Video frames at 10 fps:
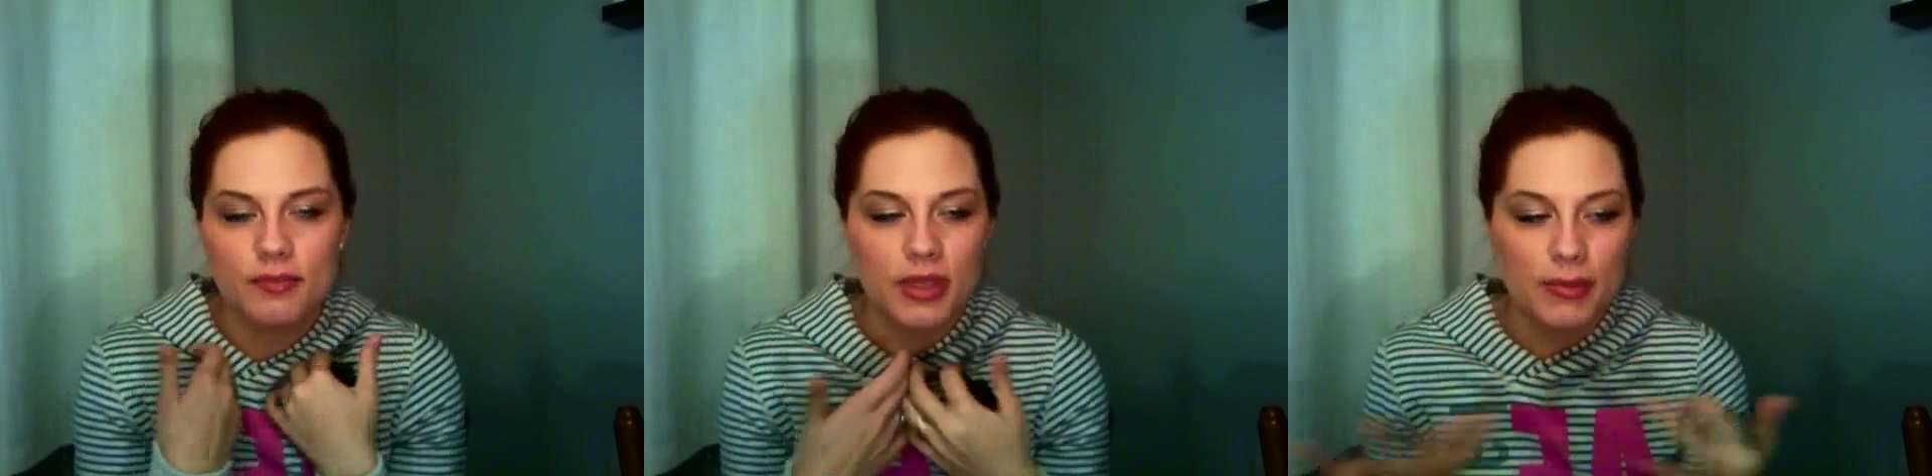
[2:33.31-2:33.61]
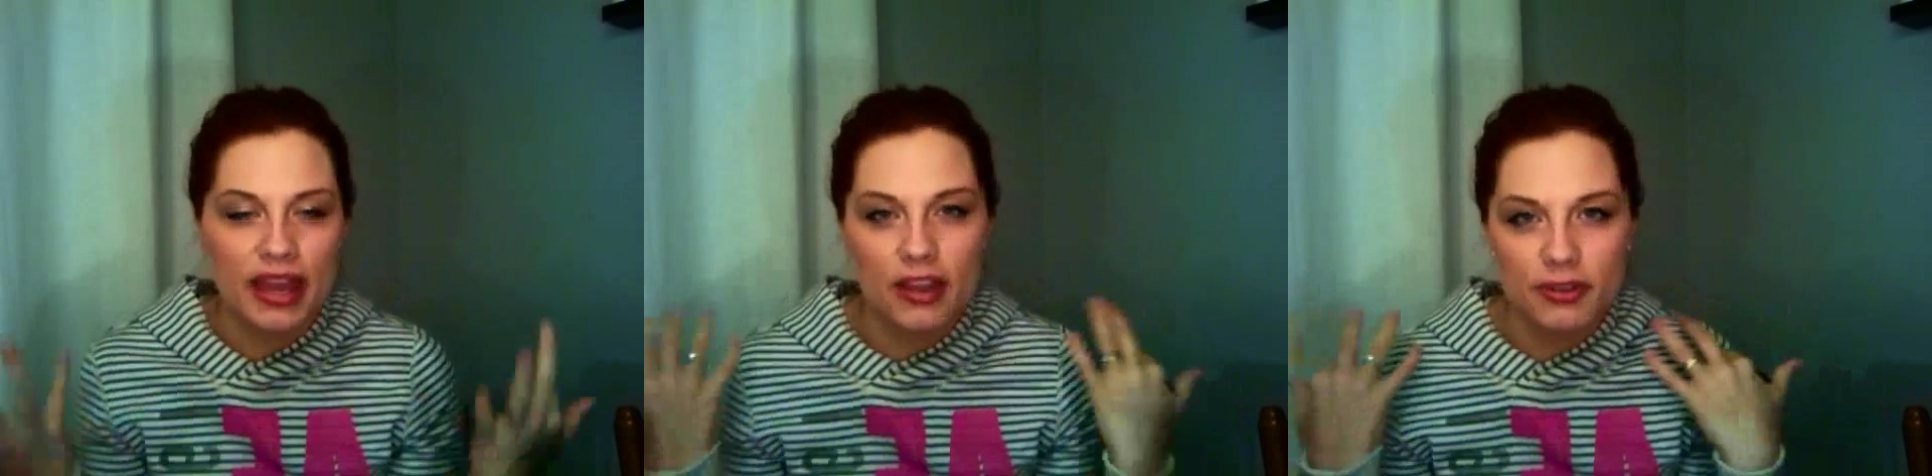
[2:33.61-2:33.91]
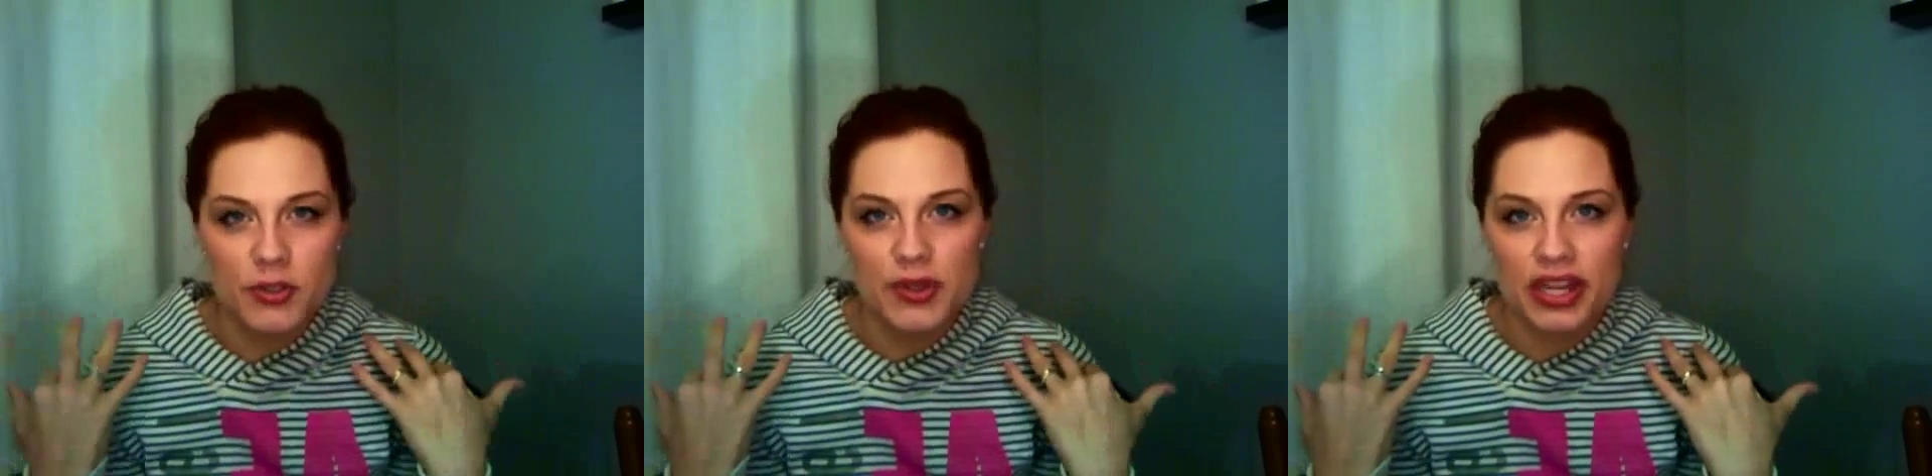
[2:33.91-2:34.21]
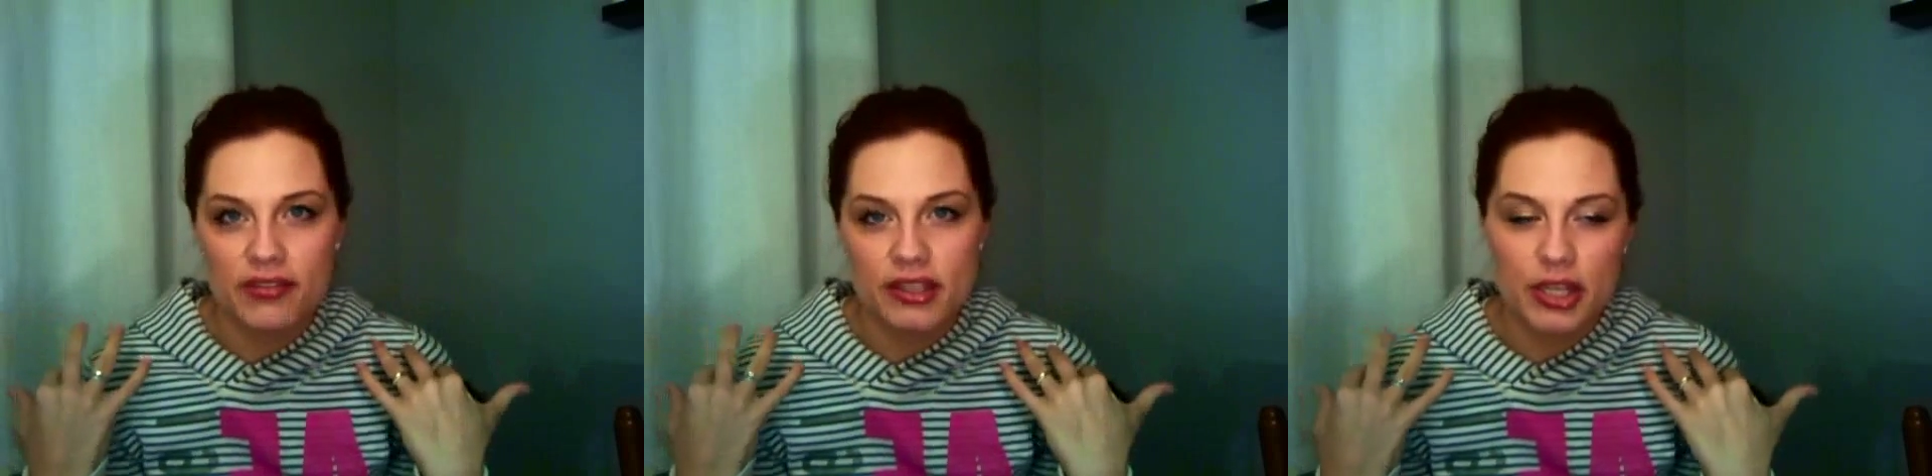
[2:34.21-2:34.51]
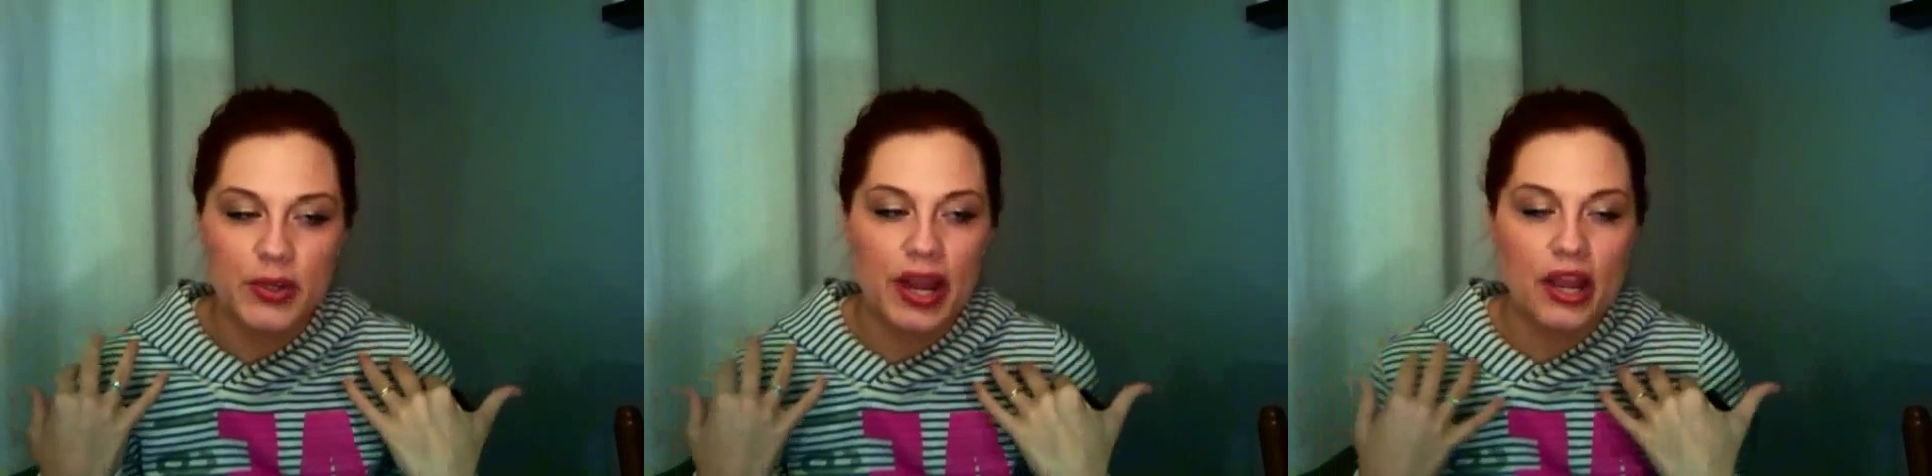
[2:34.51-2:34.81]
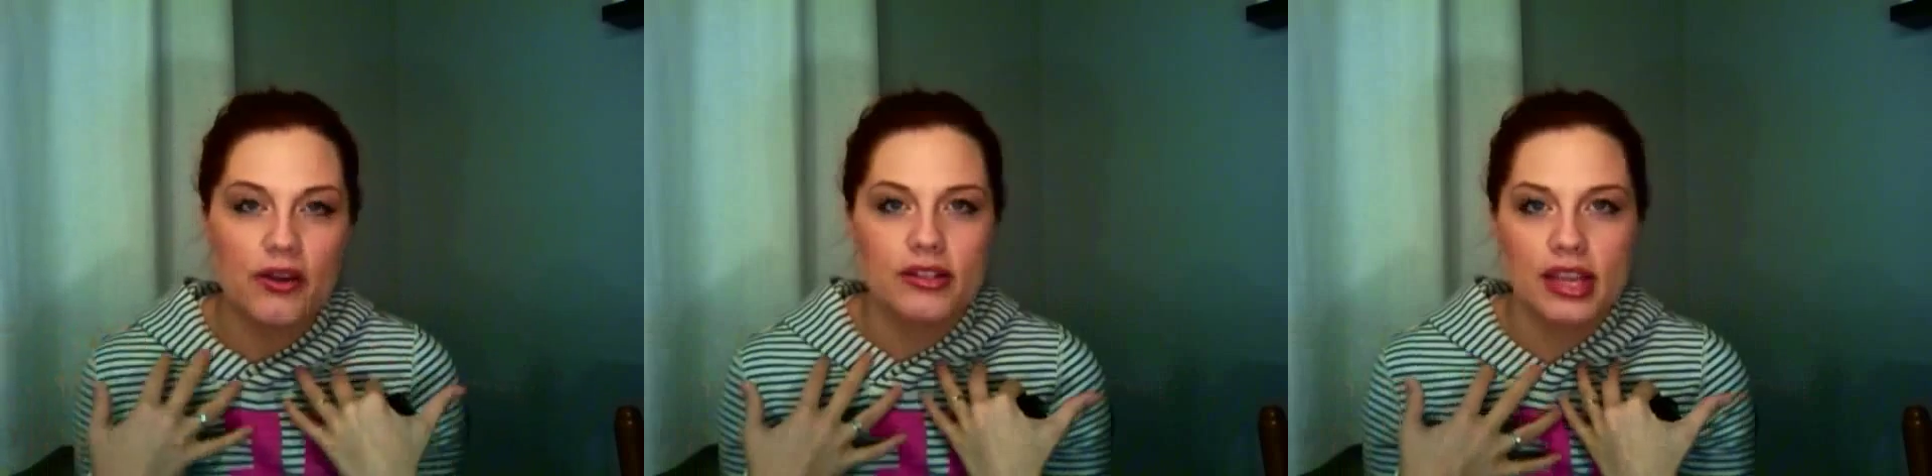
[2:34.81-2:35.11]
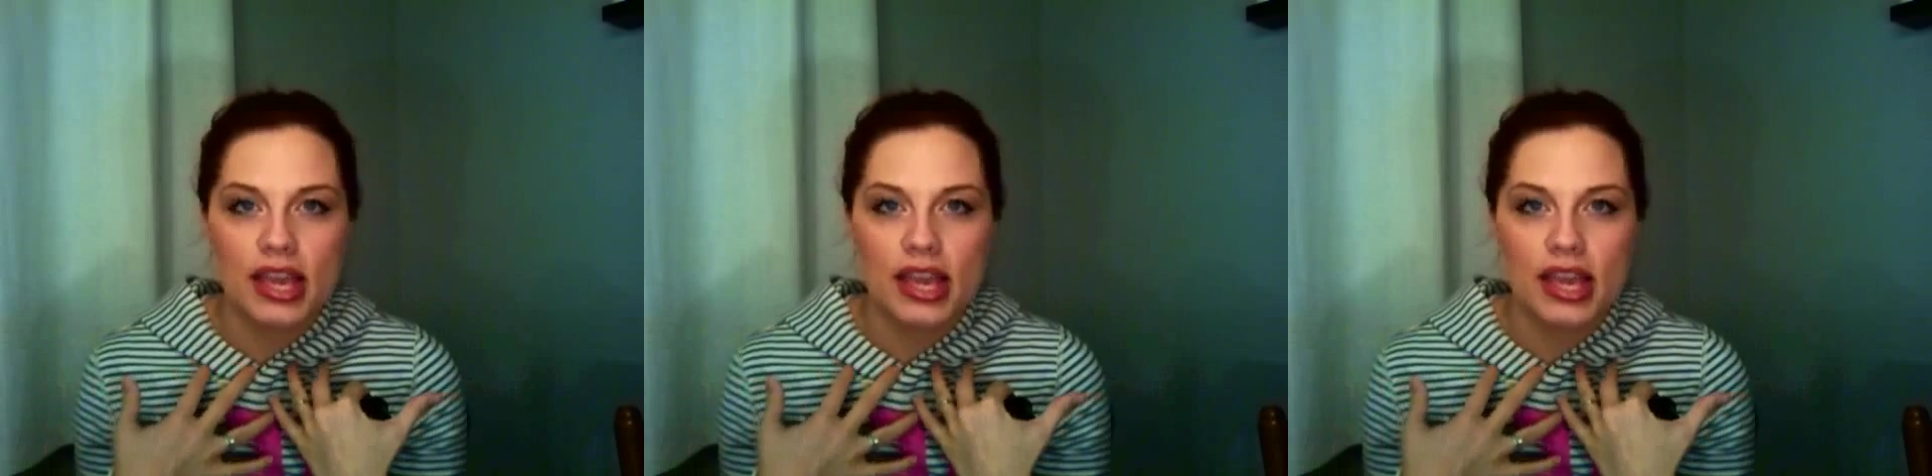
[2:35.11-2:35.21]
me and my guy friends were kind of sitting around,